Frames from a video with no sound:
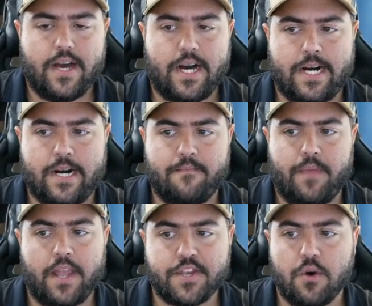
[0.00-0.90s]

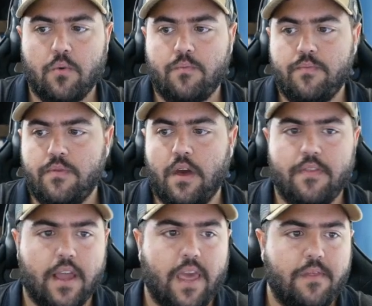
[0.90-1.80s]
And so
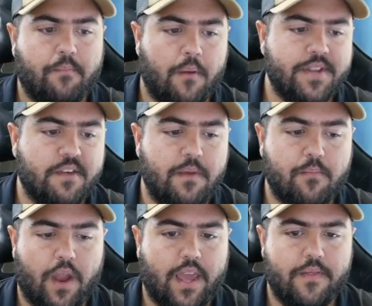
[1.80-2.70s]
again, the premise of me
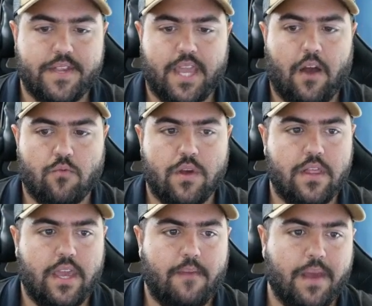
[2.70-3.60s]
breaking this down
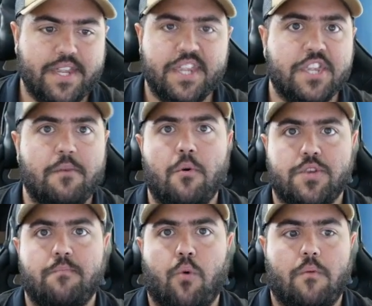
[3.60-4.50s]
really, because this is the
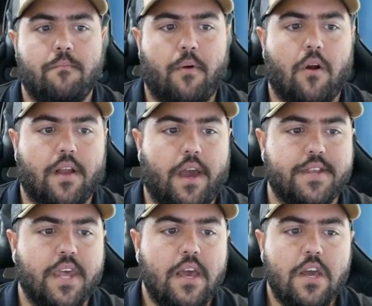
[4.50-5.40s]
most important part,
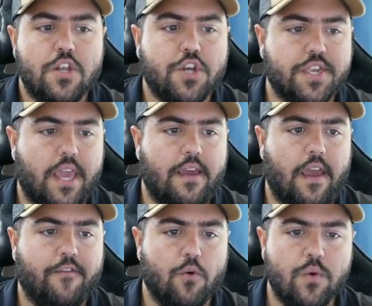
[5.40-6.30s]
guys, just
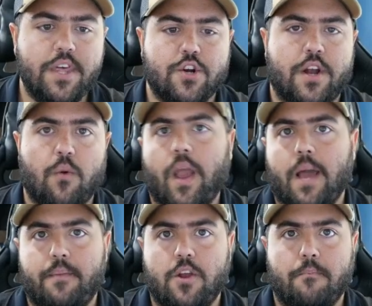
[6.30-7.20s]
if you're trying to rank
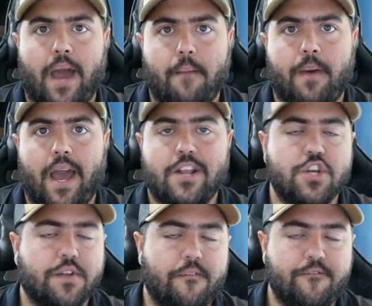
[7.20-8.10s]
up in your map pack,
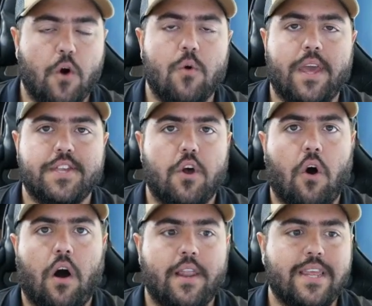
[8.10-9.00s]
just focus
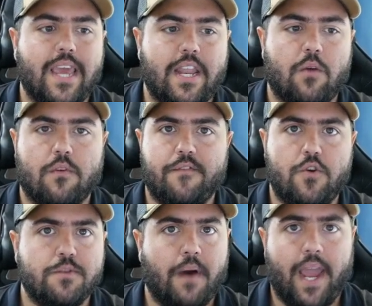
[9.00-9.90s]
on getting
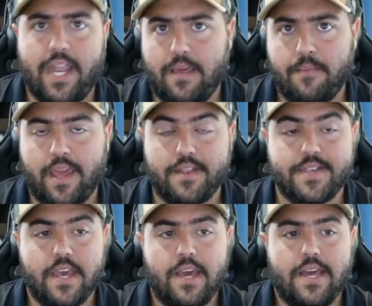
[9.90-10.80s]
reviews by any
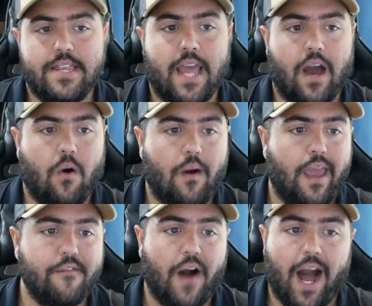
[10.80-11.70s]
means. Now,
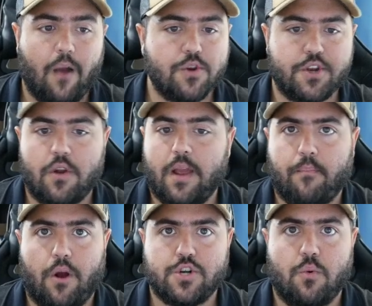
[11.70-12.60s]
if I were starting a
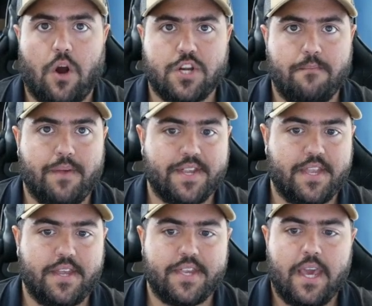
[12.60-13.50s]
pressure washing
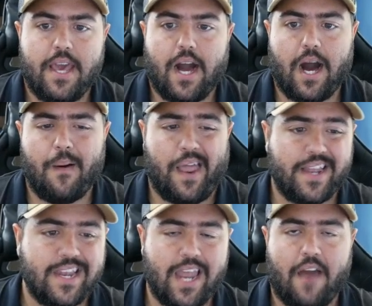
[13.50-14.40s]
business and
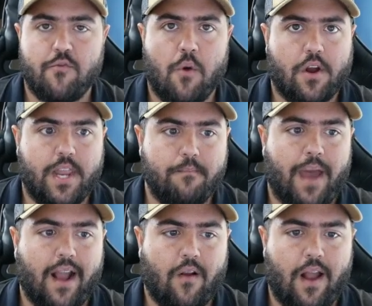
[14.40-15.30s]
I didn't have a marketing
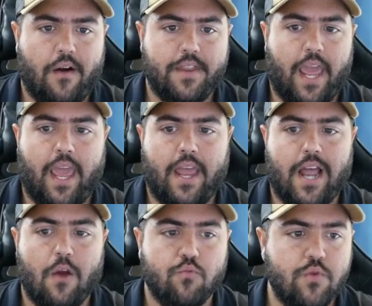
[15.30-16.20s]
background and
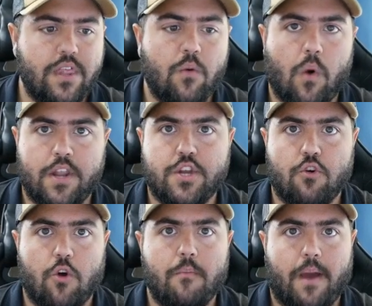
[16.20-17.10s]
I really wanted to
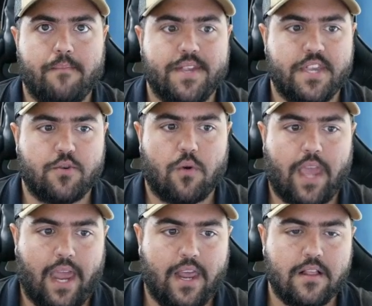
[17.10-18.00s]
grow my business
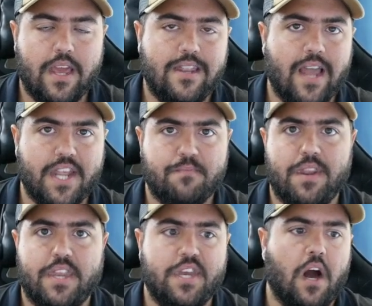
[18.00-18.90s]
organically and not
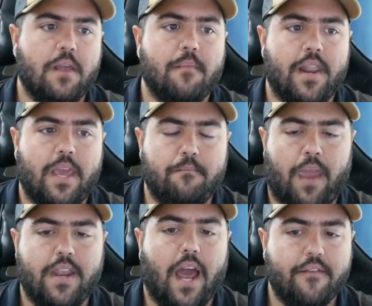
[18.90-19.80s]
spend a ton of money in
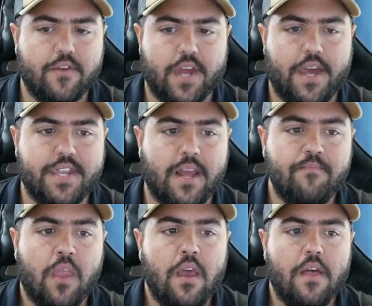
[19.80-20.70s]
paid
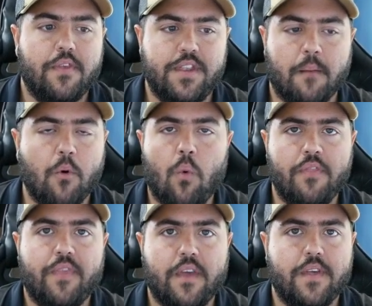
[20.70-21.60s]
advertising, the number
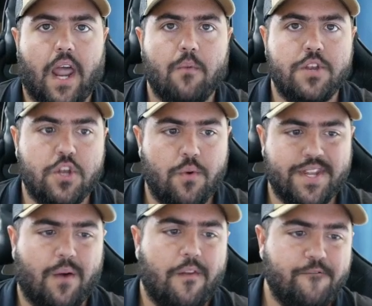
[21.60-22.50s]
one thing that I would do
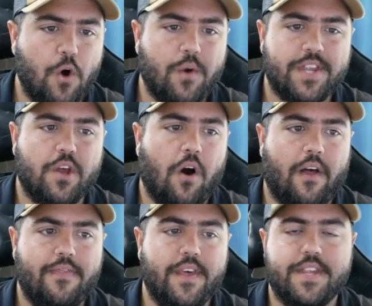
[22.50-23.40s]
is I would focus
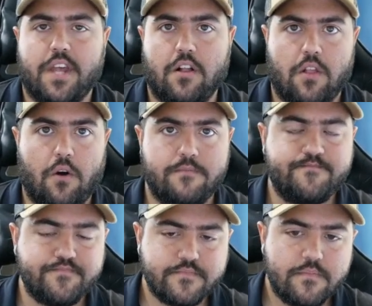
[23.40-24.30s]
on this alone.